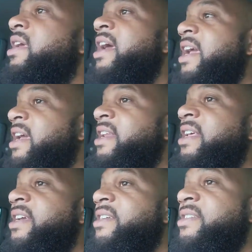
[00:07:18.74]
and
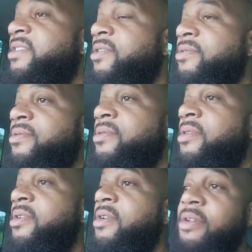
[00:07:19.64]
this,
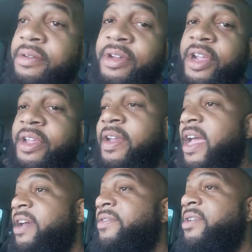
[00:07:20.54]
so there you
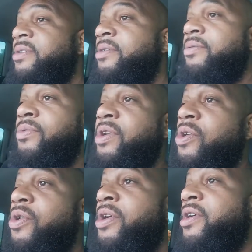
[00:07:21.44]
have it
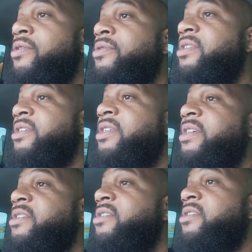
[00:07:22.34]
to
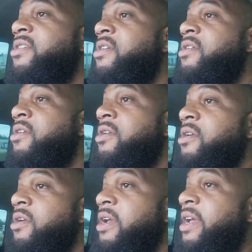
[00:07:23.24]
this.
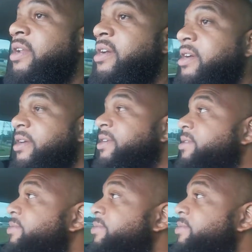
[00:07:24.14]
And uh,